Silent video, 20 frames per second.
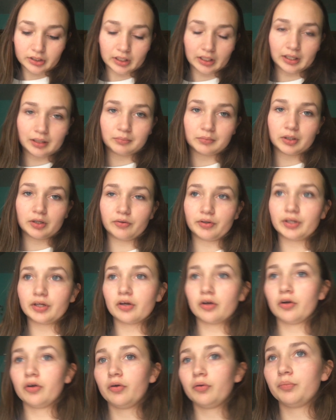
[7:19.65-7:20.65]
I'm going
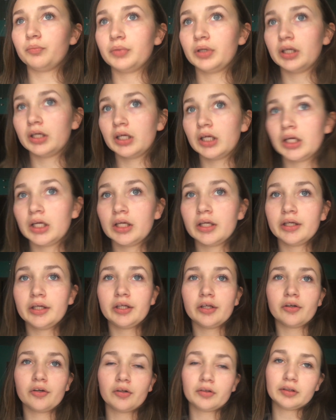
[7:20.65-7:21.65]
home
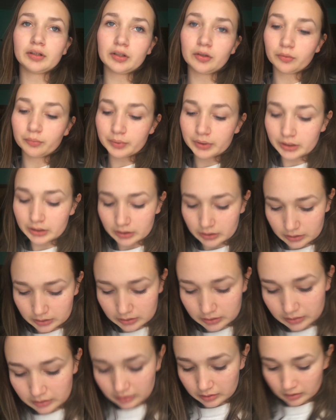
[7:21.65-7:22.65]
here in a little bit
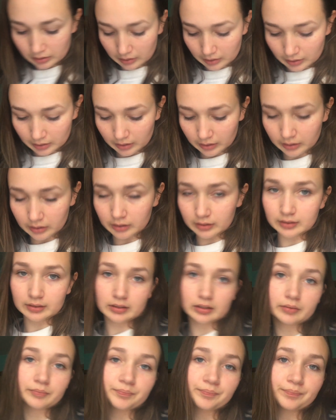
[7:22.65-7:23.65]

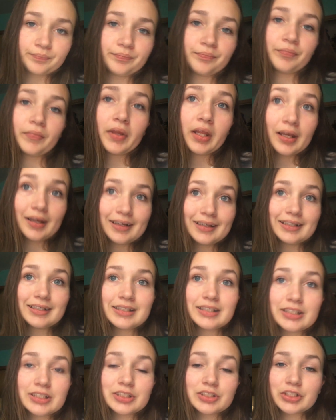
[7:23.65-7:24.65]
and
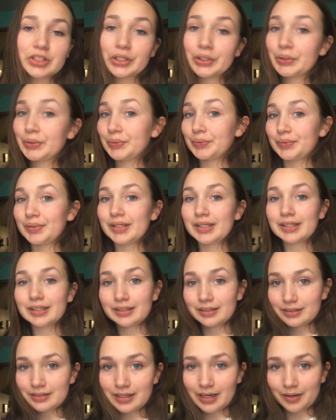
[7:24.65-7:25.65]
so
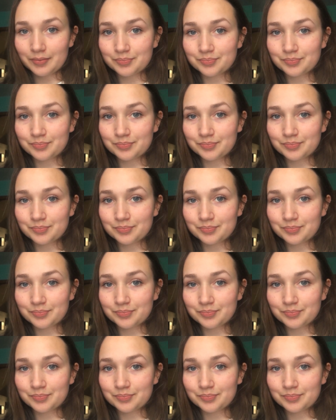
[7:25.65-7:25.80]
yeah.